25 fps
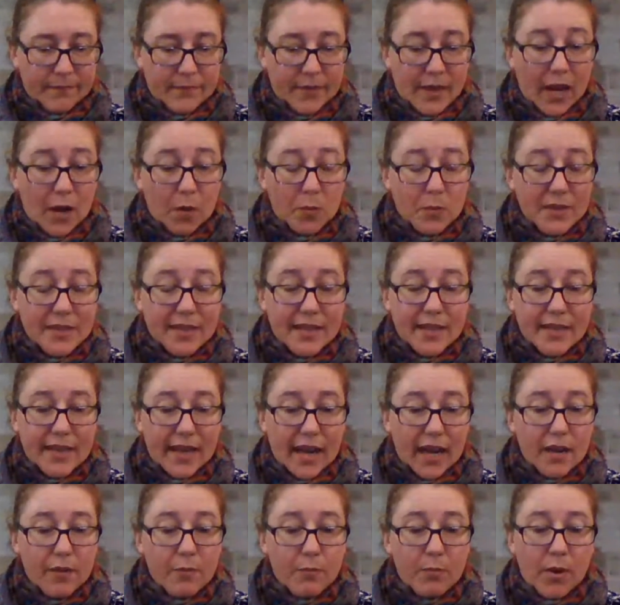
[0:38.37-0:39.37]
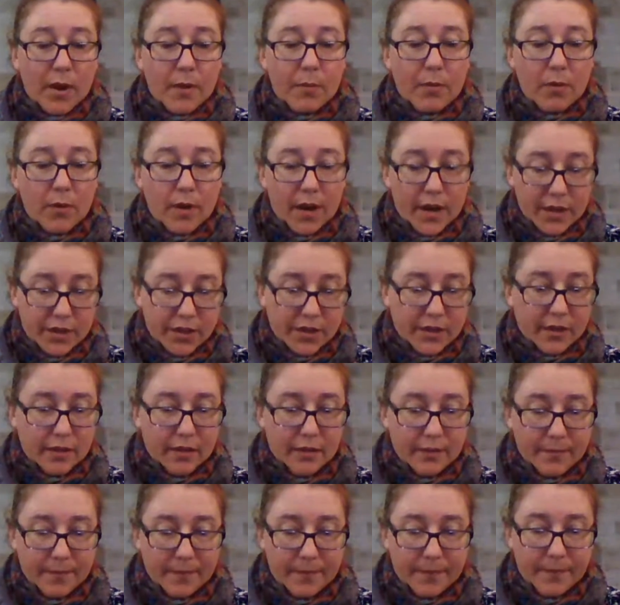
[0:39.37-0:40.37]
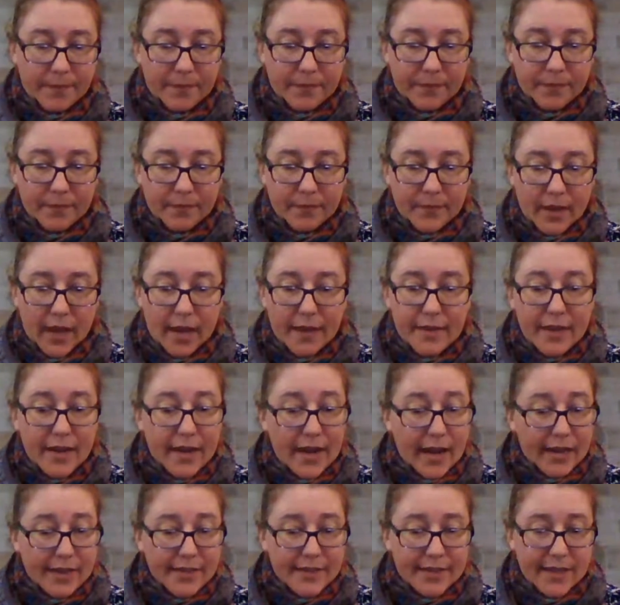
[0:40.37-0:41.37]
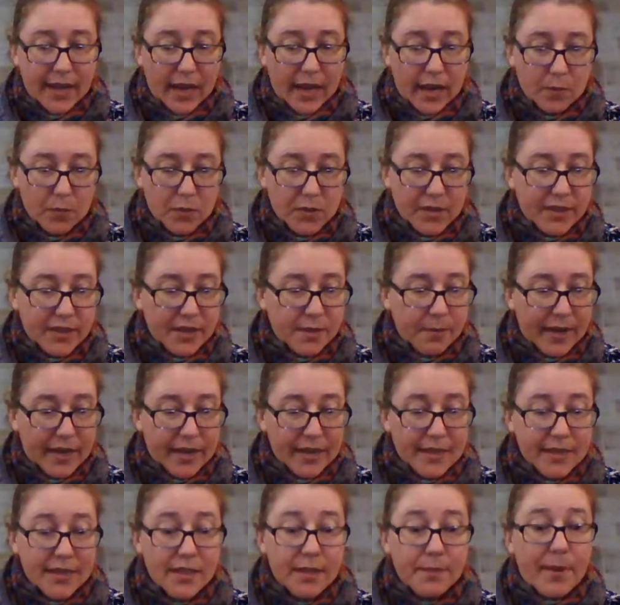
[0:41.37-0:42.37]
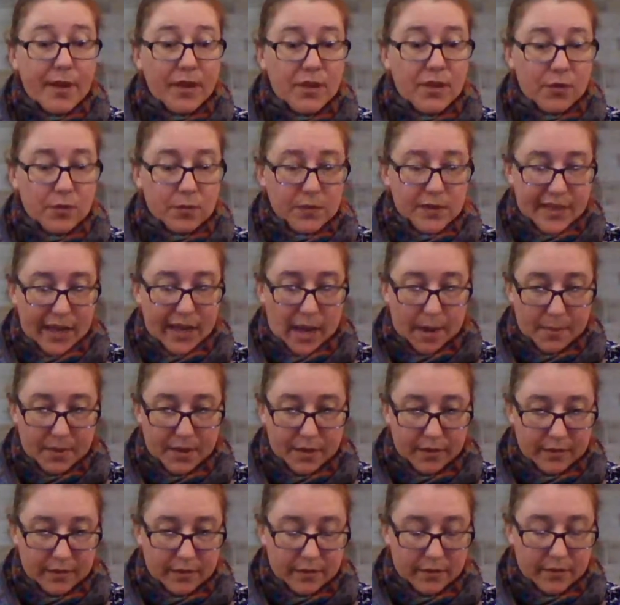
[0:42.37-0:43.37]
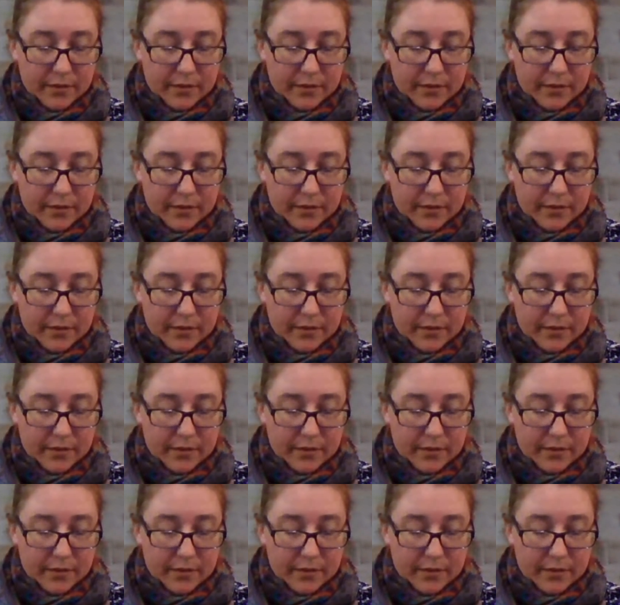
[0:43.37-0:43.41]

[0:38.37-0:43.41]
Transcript: Now it was the day of preparation, and the next day was to be a special Sabbath,